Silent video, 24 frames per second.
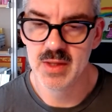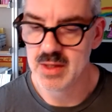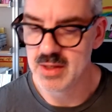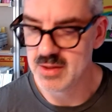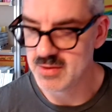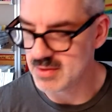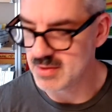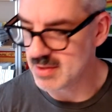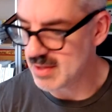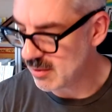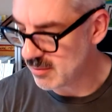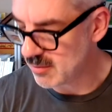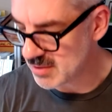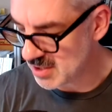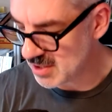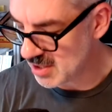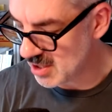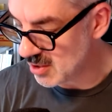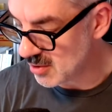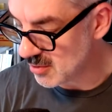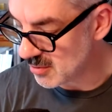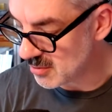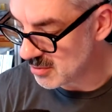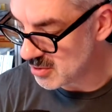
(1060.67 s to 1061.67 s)
So that was
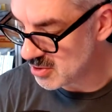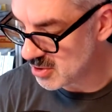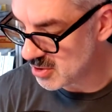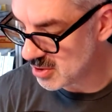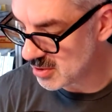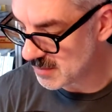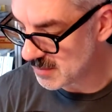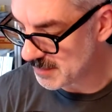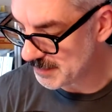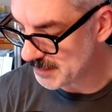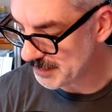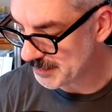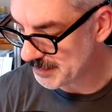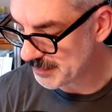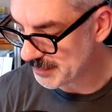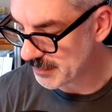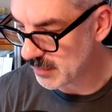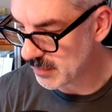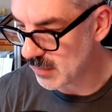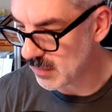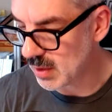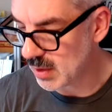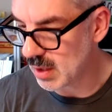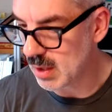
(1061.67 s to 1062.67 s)
huge.
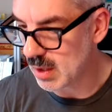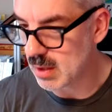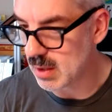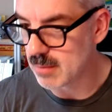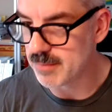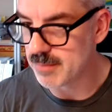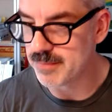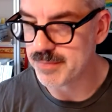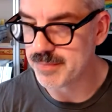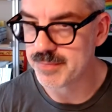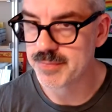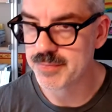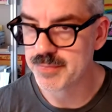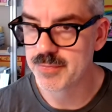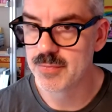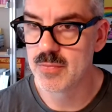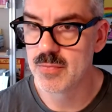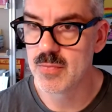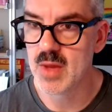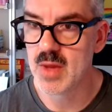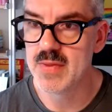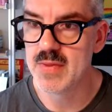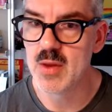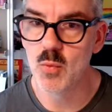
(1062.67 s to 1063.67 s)
And
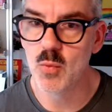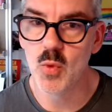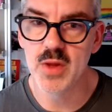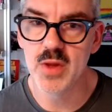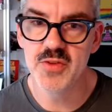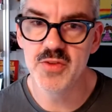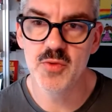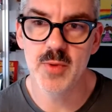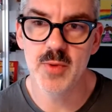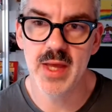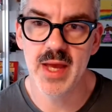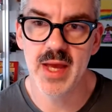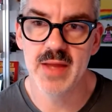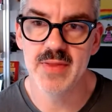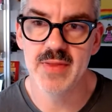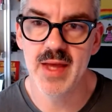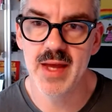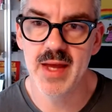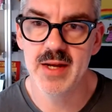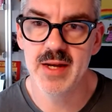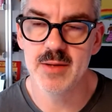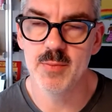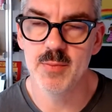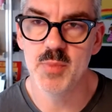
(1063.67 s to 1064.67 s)
then once we had
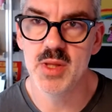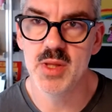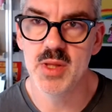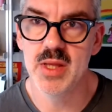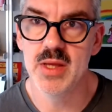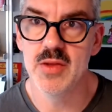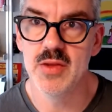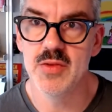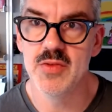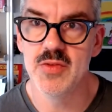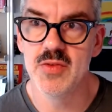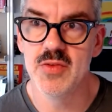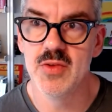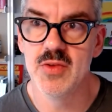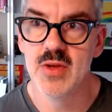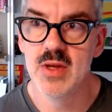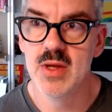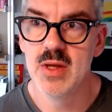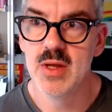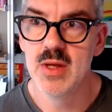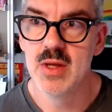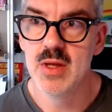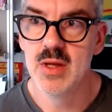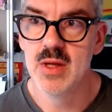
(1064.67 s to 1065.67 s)
that in place,
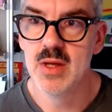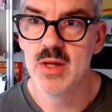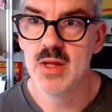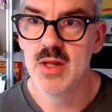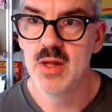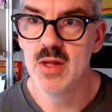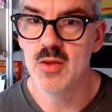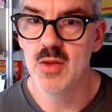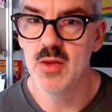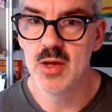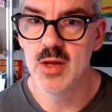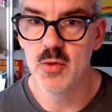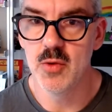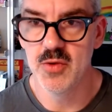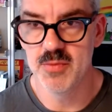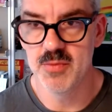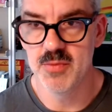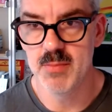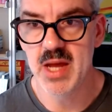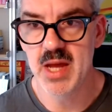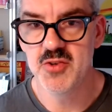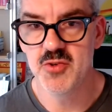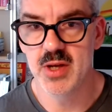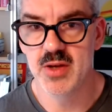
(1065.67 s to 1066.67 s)
it was
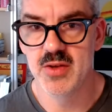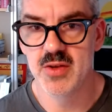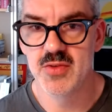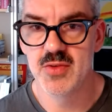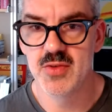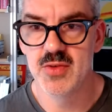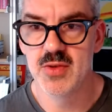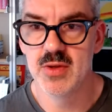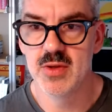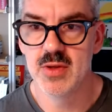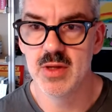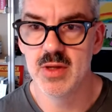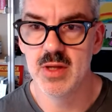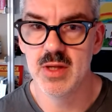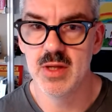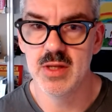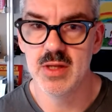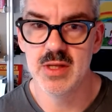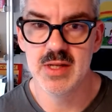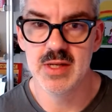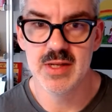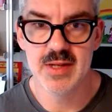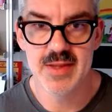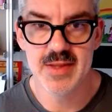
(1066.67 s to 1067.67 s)
metrics.
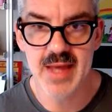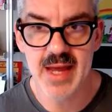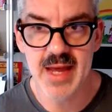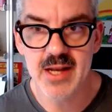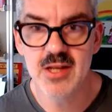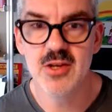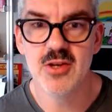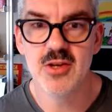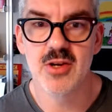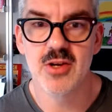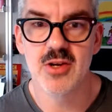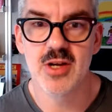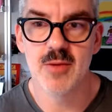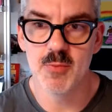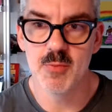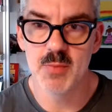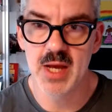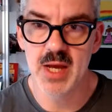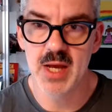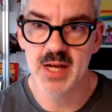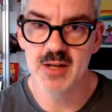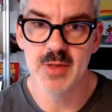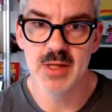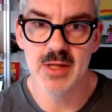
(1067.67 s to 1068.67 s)
Then you're coming
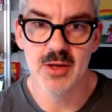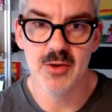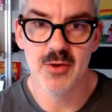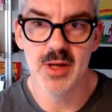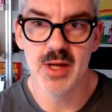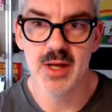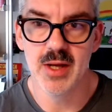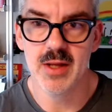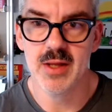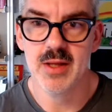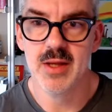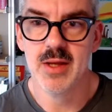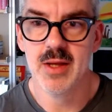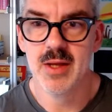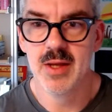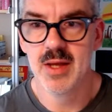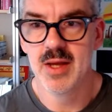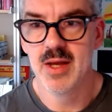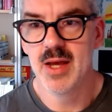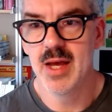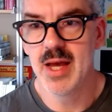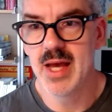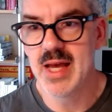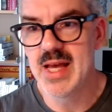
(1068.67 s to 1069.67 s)
back to me going,
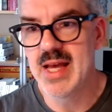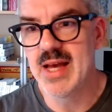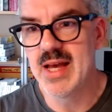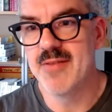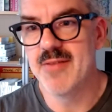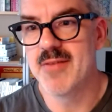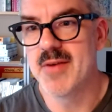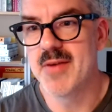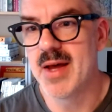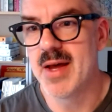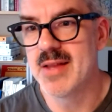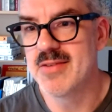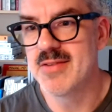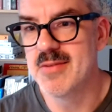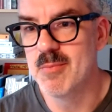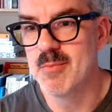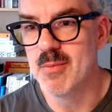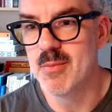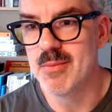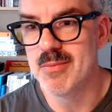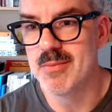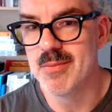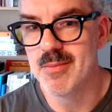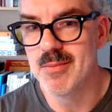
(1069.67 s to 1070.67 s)
hey, I've got
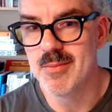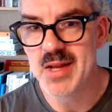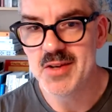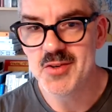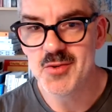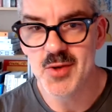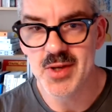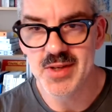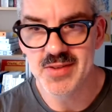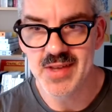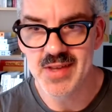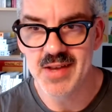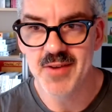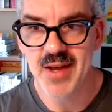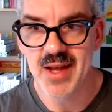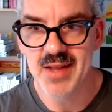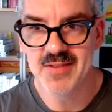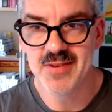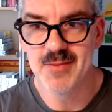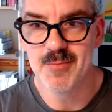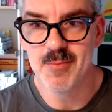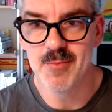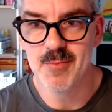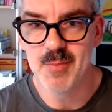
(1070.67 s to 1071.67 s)
some metrics. I've got
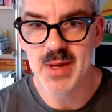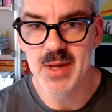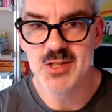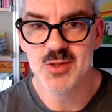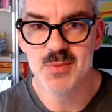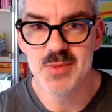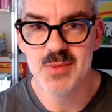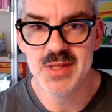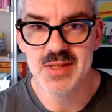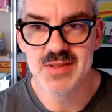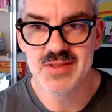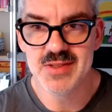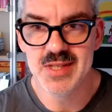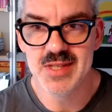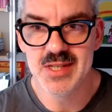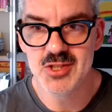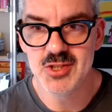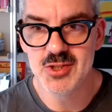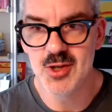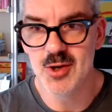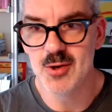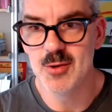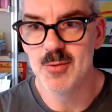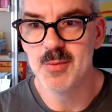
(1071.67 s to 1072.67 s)
some measurements that
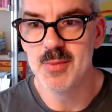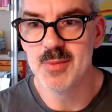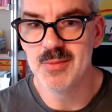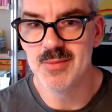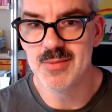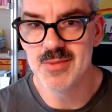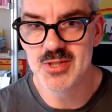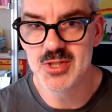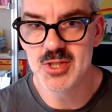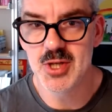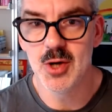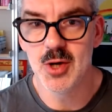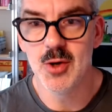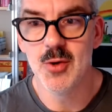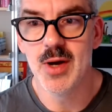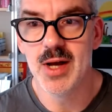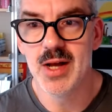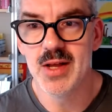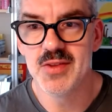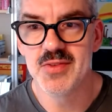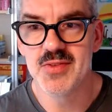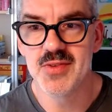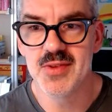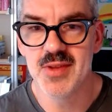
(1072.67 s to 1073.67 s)
show
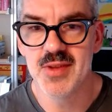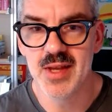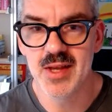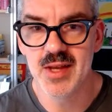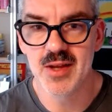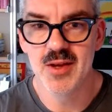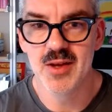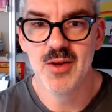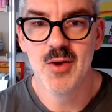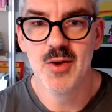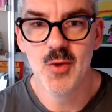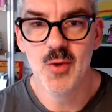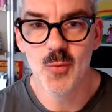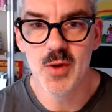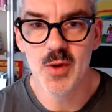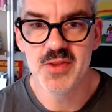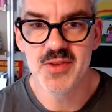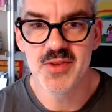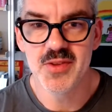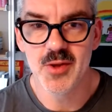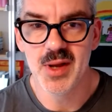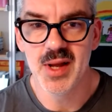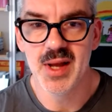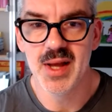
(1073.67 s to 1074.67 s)
us like what's
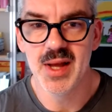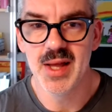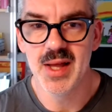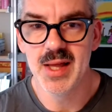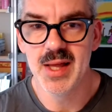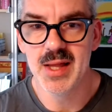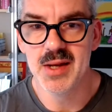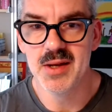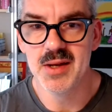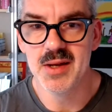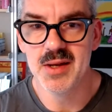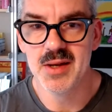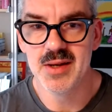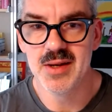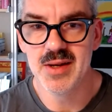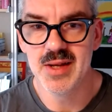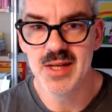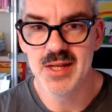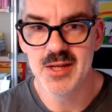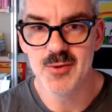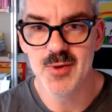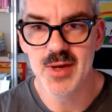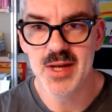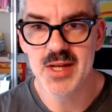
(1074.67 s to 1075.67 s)
going on
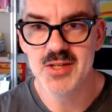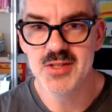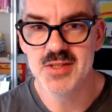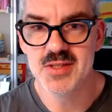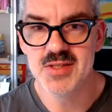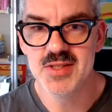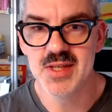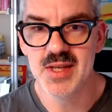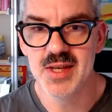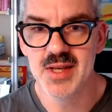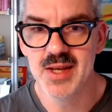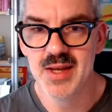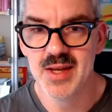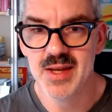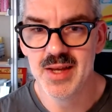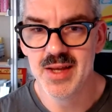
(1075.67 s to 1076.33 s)
in your agency.